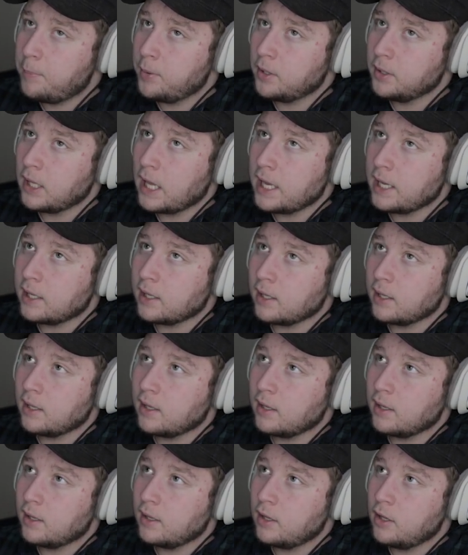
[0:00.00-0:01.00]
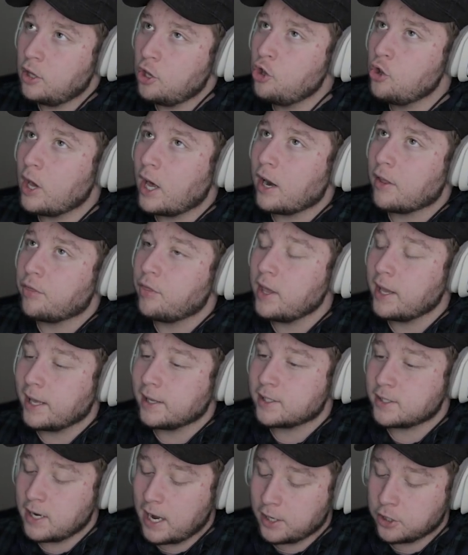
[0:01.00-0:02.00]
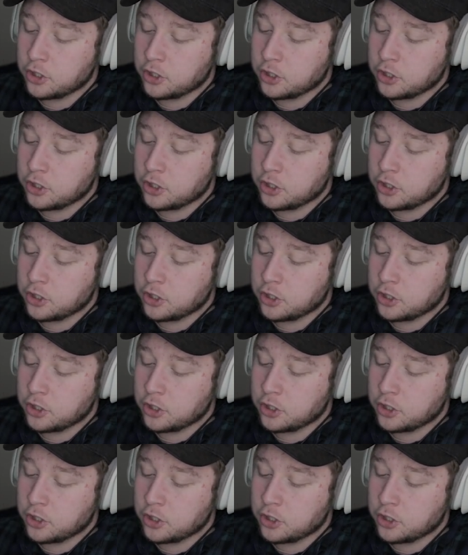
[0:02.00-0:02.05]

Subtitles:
Yeah, but like you got to think it's not